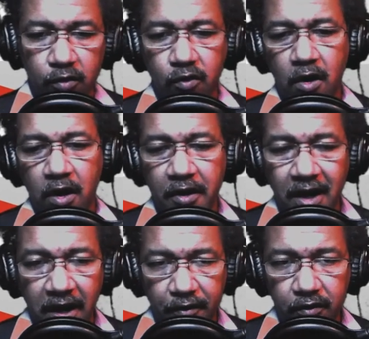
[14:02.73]
on
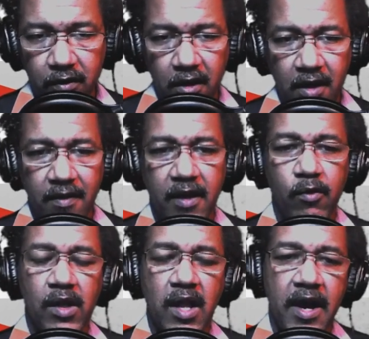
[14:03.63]
us. They
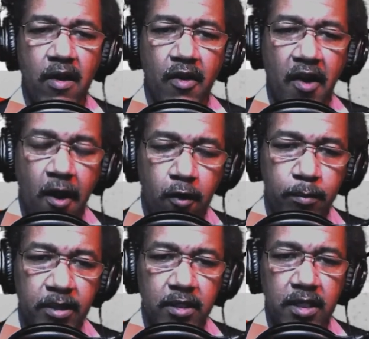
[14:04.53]
rely on our
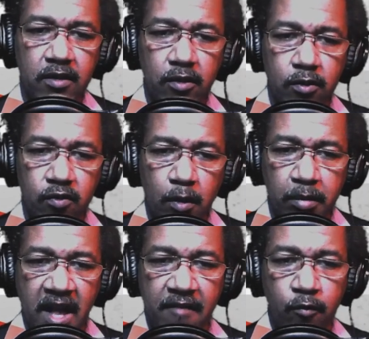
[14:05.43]
ability to use their
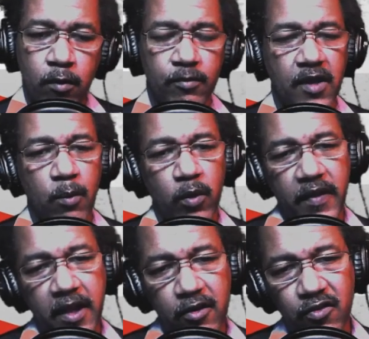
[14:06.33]
platforms. And when they
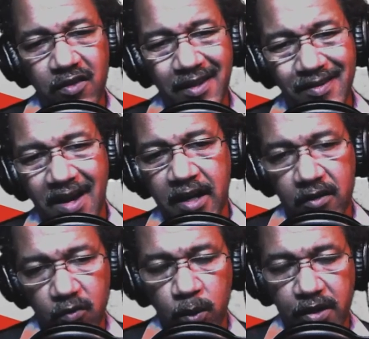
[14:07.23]
are dishonest
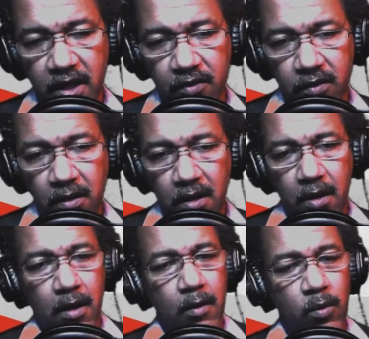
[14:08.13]
with us,
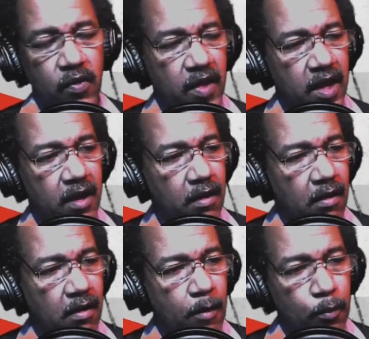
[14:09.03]
when they
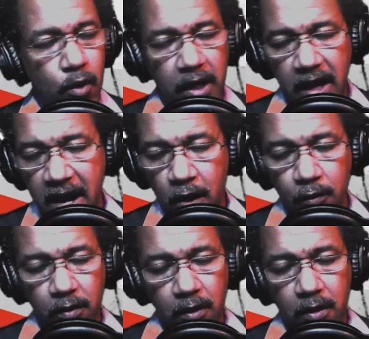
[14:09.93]
are putting out
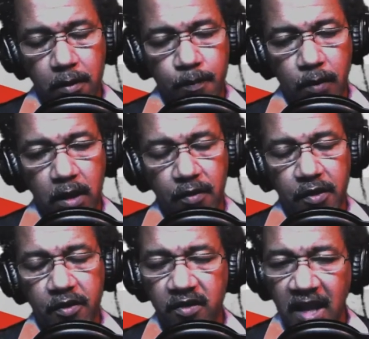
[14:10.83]
the
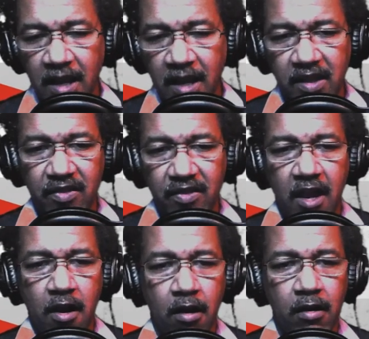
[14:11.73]
statement that they
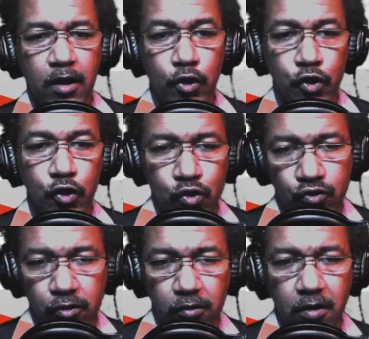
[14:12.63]
are
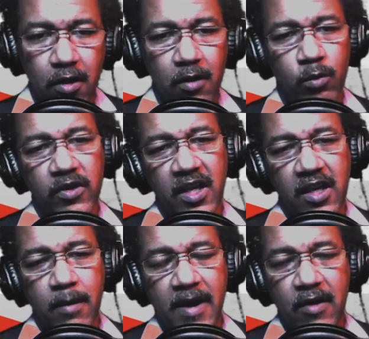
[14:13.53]
neutral, when they come
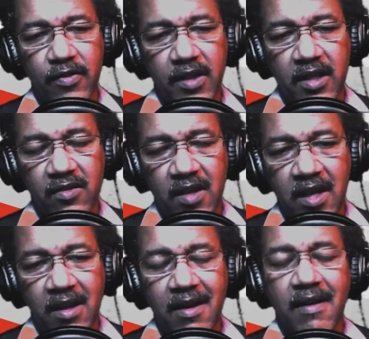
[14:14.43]
out and they say
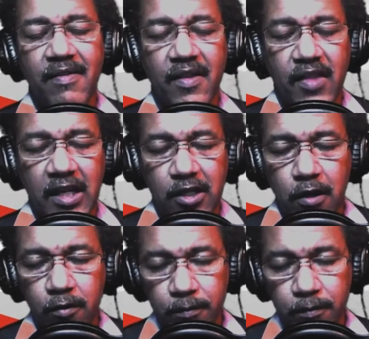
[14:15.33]
that they don't